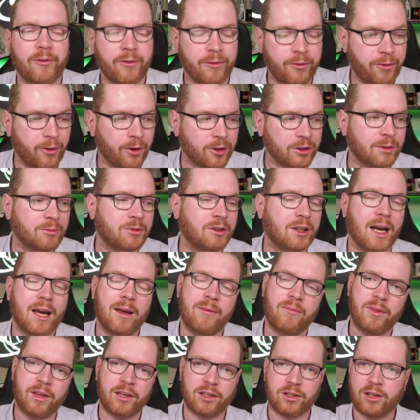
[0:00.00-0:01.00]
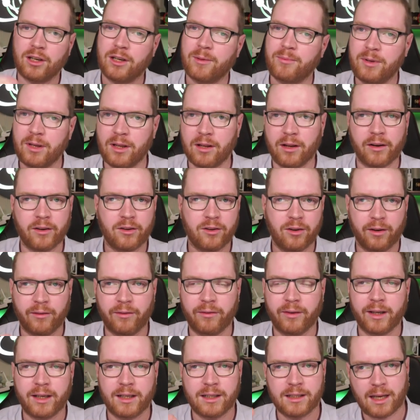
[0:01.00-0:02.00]
for some time there's going to be a lot of
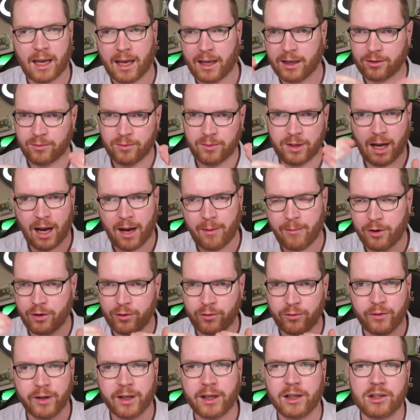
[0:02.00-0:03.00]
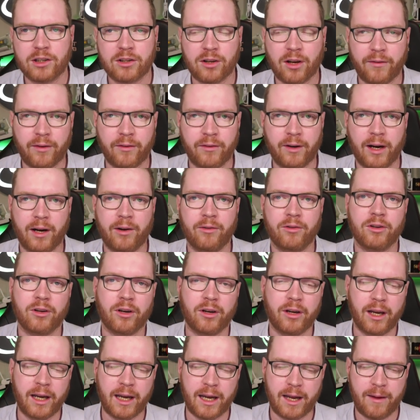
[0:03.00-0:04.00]
conflicts as we are maneuvering stuff around,
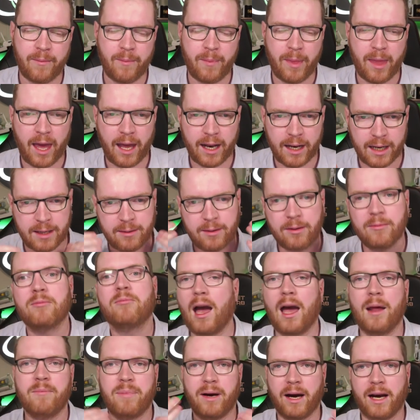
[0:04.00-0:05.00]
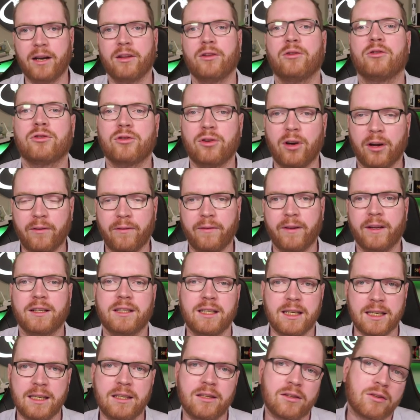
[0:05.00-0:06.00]
and part of those
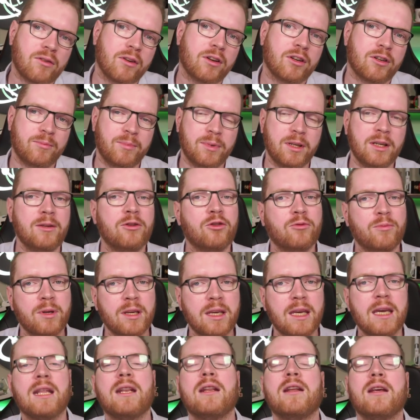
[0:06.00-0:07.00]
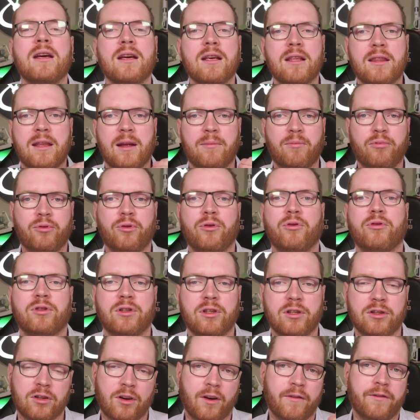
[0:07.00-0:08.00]
conflicts is going to be to begin that
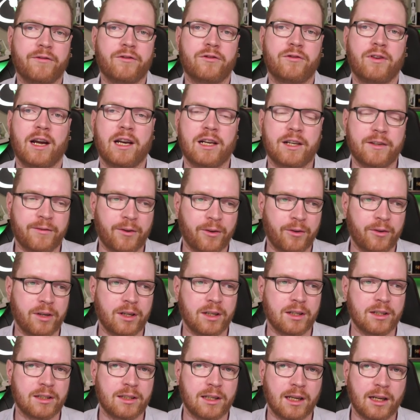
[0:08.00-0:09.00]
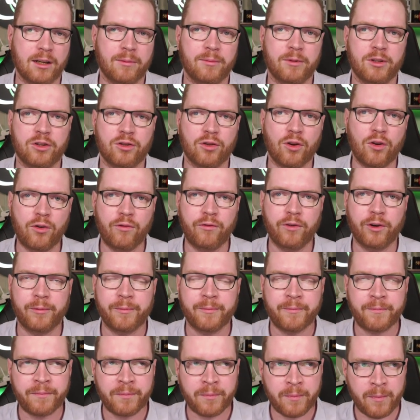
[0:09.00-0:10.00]
process of transferring settlements over.